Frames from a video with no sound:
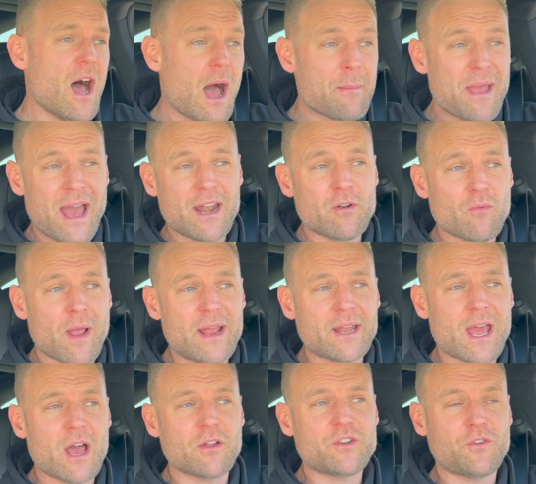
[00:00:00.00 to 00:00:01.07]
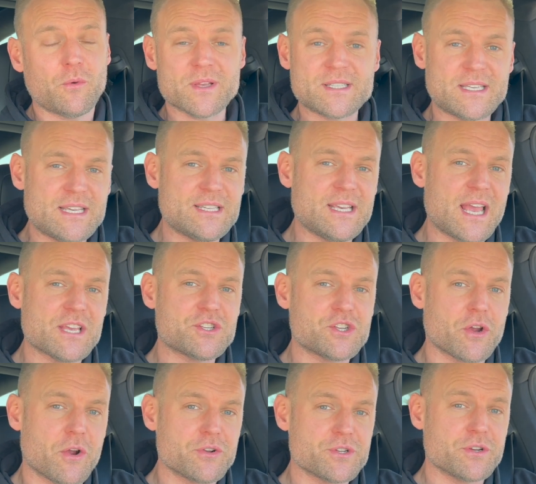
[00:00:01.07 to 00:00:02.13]
I'm headed right now to a CCS
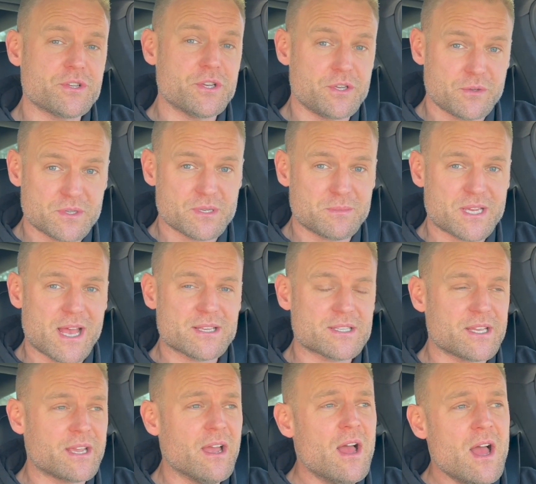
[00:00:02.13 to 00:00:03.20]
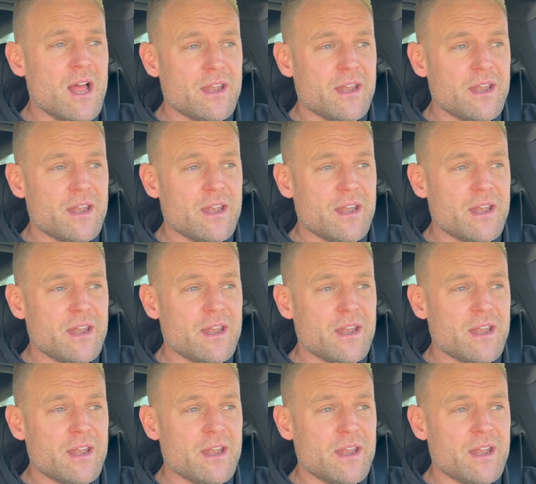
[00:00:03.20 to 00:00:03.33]
Charger to do some testing.